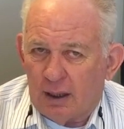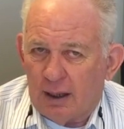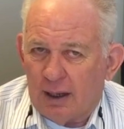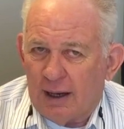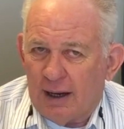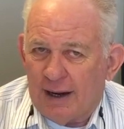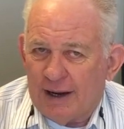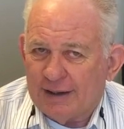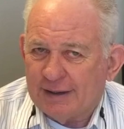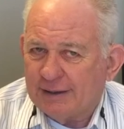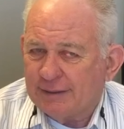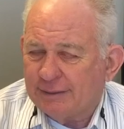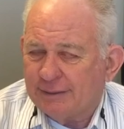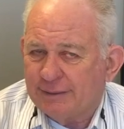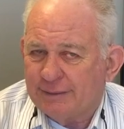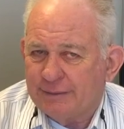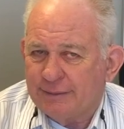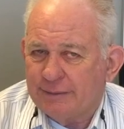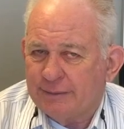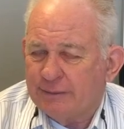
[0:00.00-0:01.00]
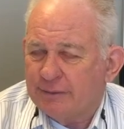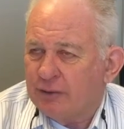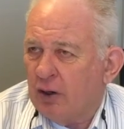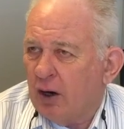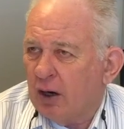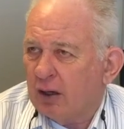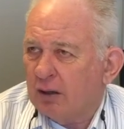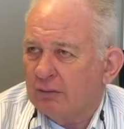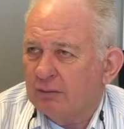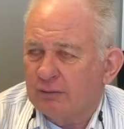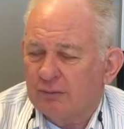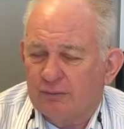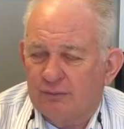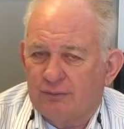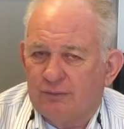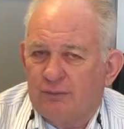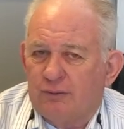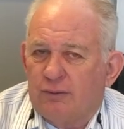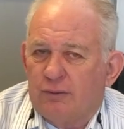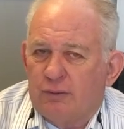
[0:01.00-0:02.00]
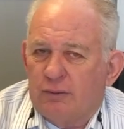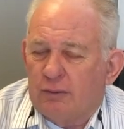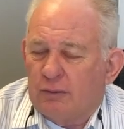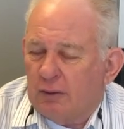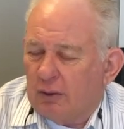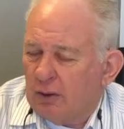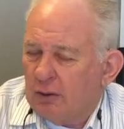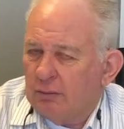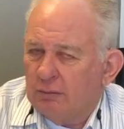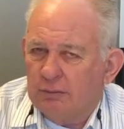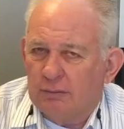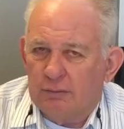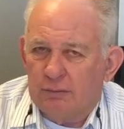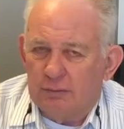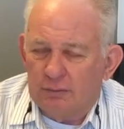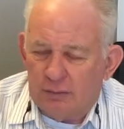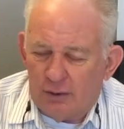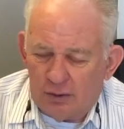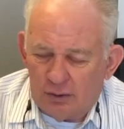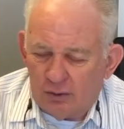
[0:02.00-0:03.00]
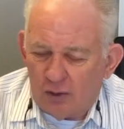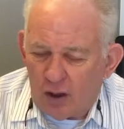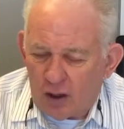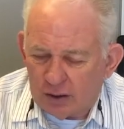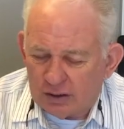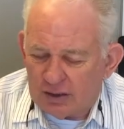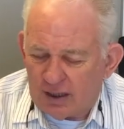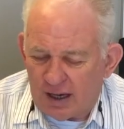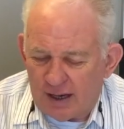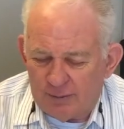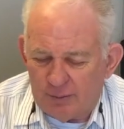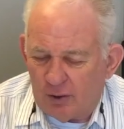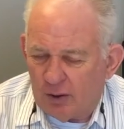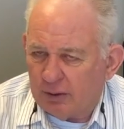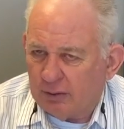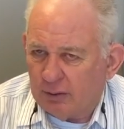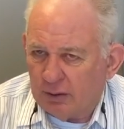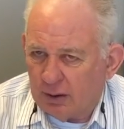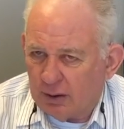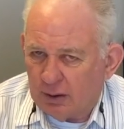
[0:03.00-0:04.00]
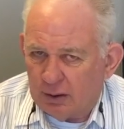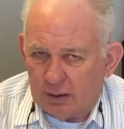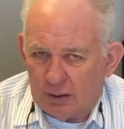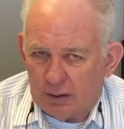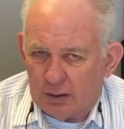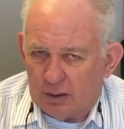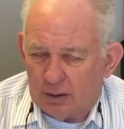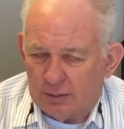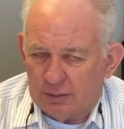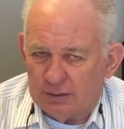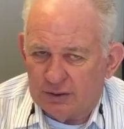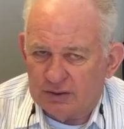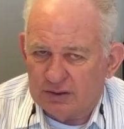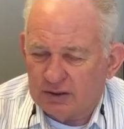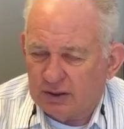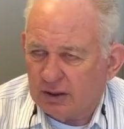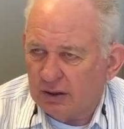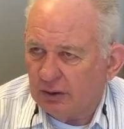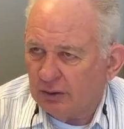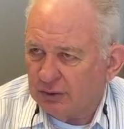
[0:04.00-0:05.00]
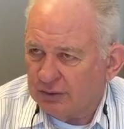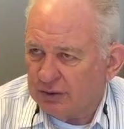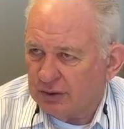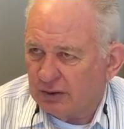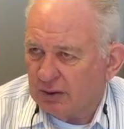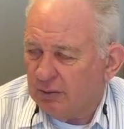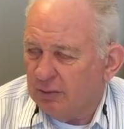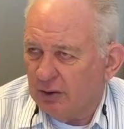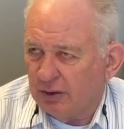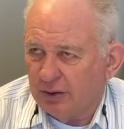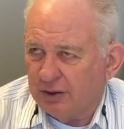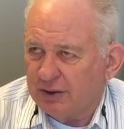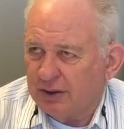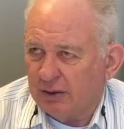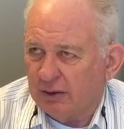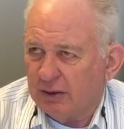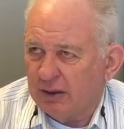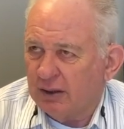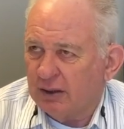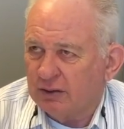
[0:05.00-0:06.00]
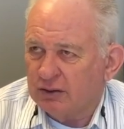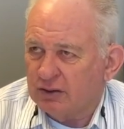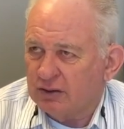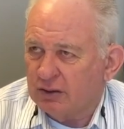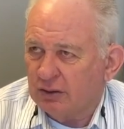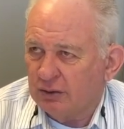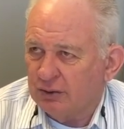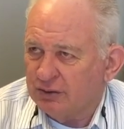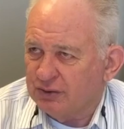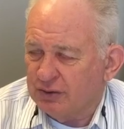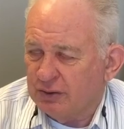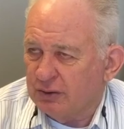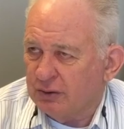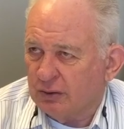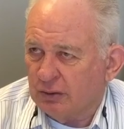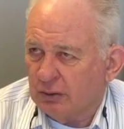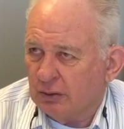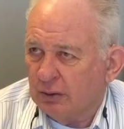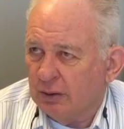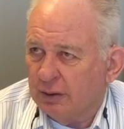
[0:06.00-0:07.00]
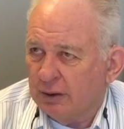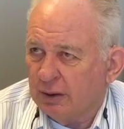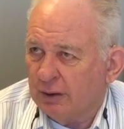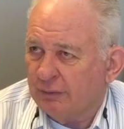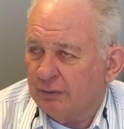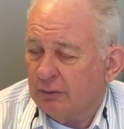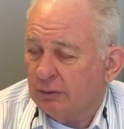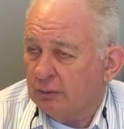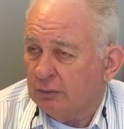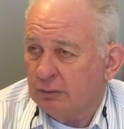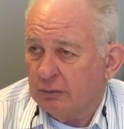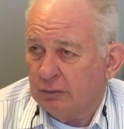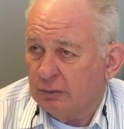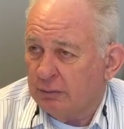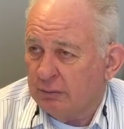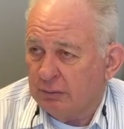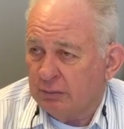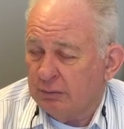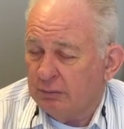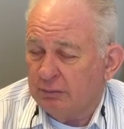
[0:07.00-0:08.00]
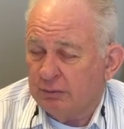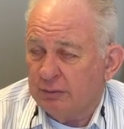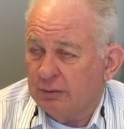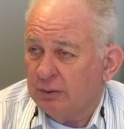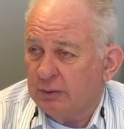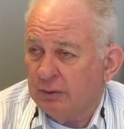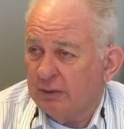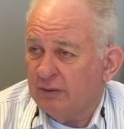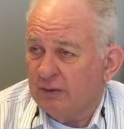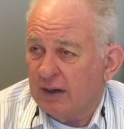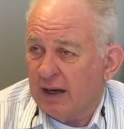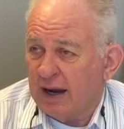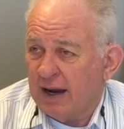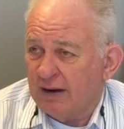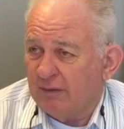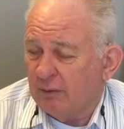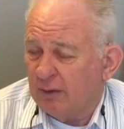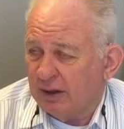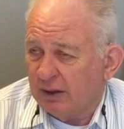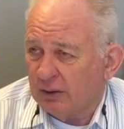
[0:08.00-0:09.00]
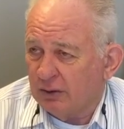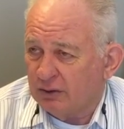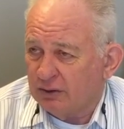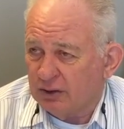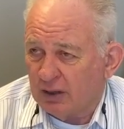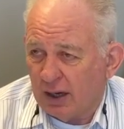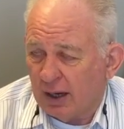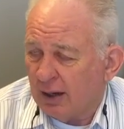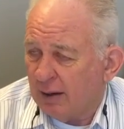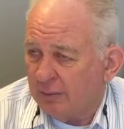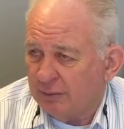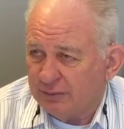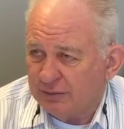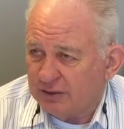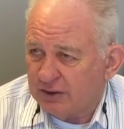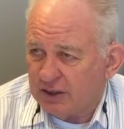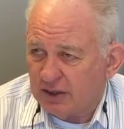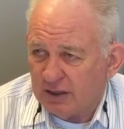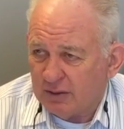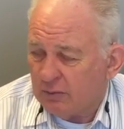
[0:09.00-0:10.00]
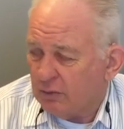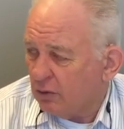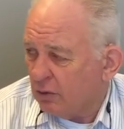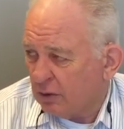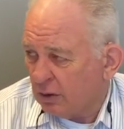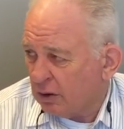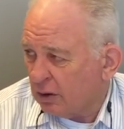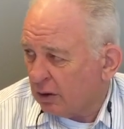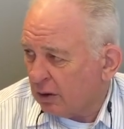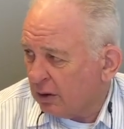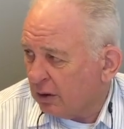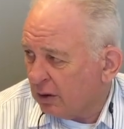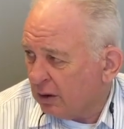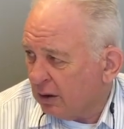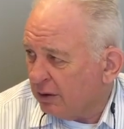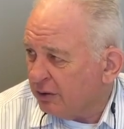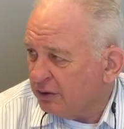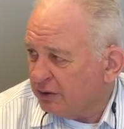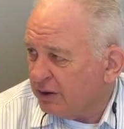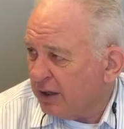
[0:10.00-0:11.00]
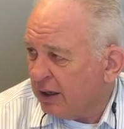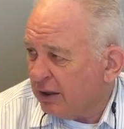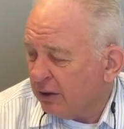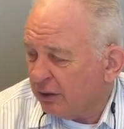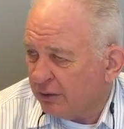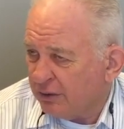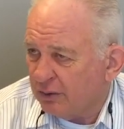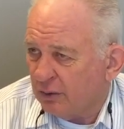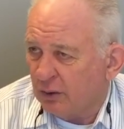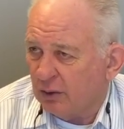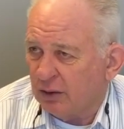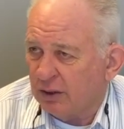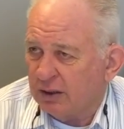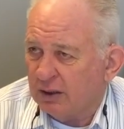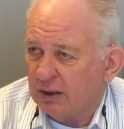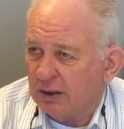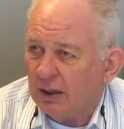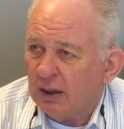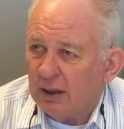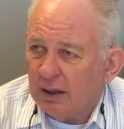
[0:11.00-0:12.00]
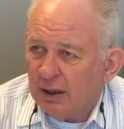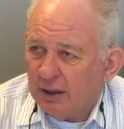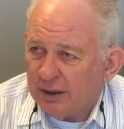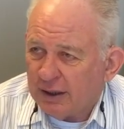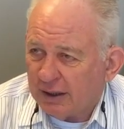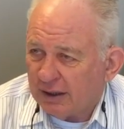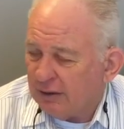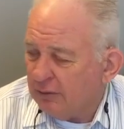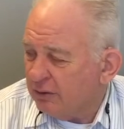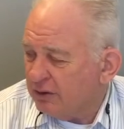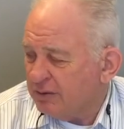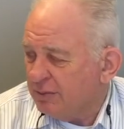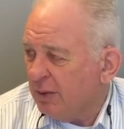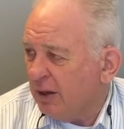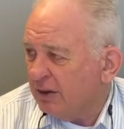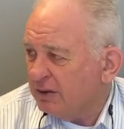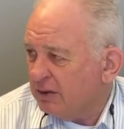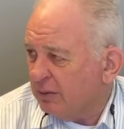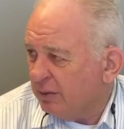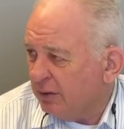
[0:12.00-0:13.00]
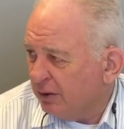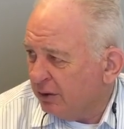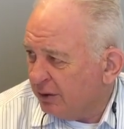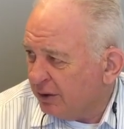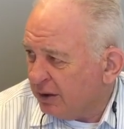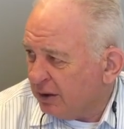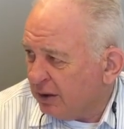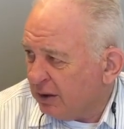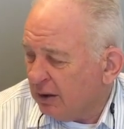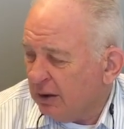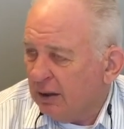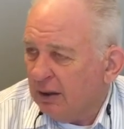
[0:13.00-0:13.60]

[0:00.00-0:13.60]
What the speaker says: I can talk for a long time on the skills that the military instills in you if you do even a halfway good job: teamwork, understanding authority, taking responsibility.